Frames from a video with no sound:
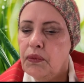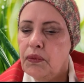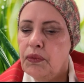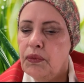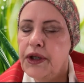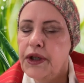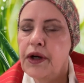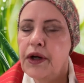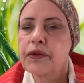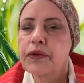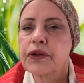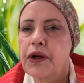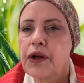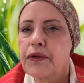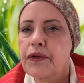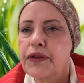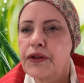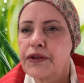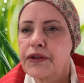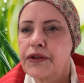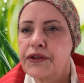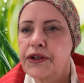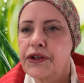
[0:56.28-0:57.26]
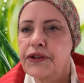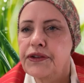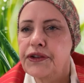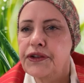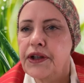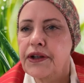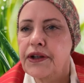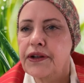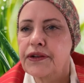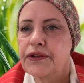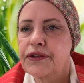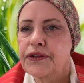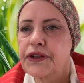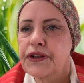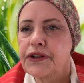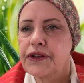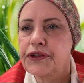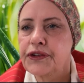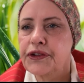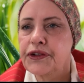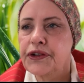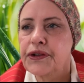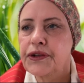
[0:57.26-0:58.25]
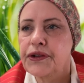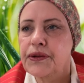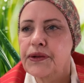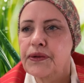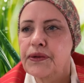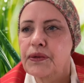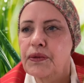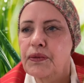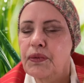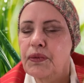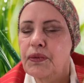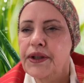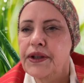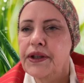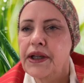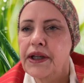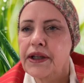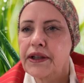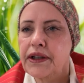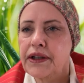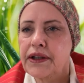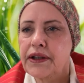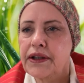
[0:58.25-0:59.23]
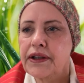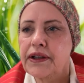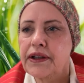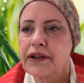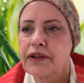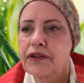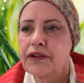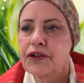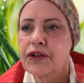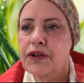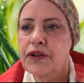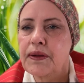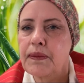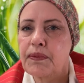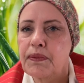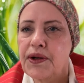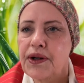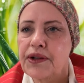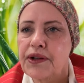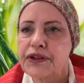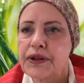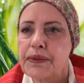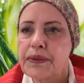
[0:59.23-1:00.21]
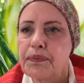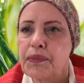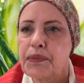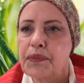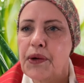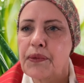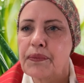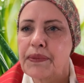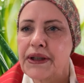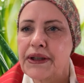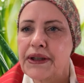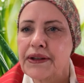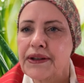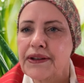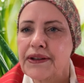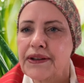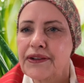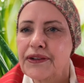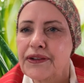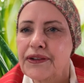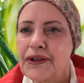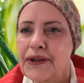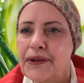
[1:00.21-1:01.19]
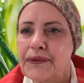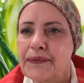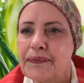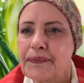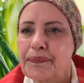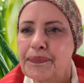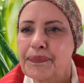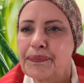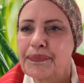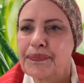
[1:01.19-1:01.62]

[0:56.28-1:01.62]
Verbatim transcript: we don't know the details until we get to the present moment so